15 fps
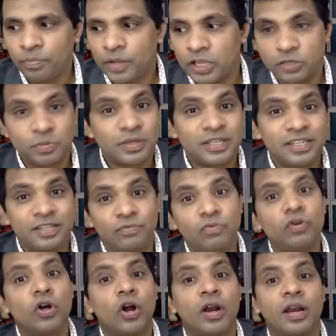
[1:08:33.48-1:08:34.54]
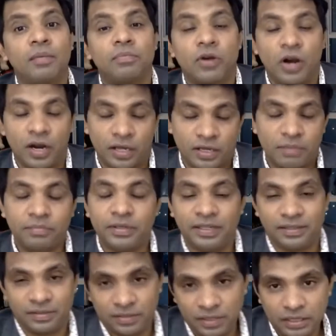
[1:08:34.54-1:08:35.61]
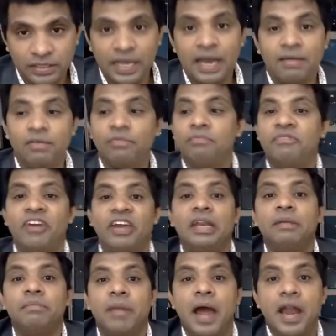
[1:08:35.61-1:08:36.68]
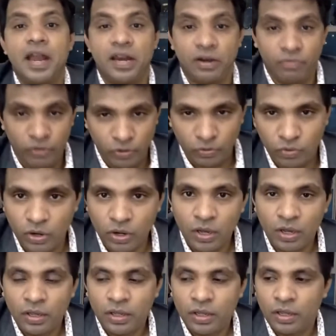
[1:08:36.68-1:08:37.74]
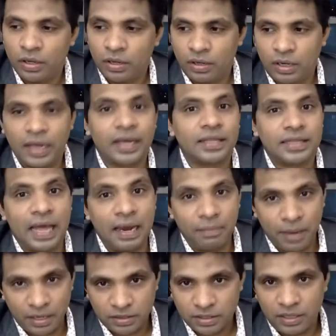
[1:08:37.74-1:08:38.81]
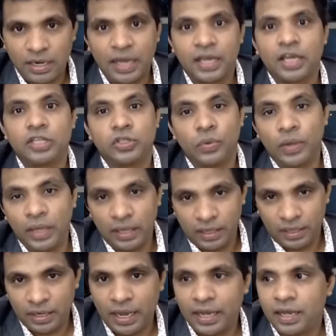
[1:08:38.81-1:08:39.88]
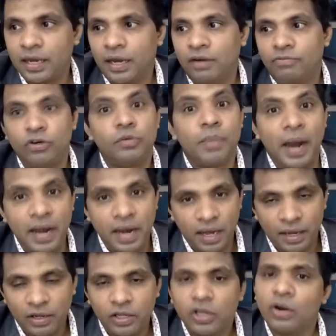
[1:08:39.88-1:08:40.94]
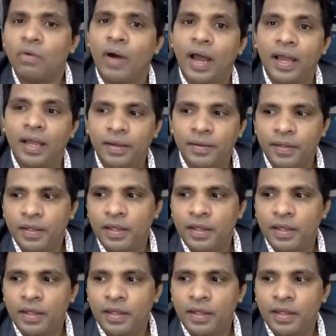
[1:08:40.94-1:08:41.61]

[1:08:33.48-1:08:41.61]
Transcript: especially the food ordering product companies. They have a very bad review, like a Talabat, like a Suki, like a Food Panda. You know why?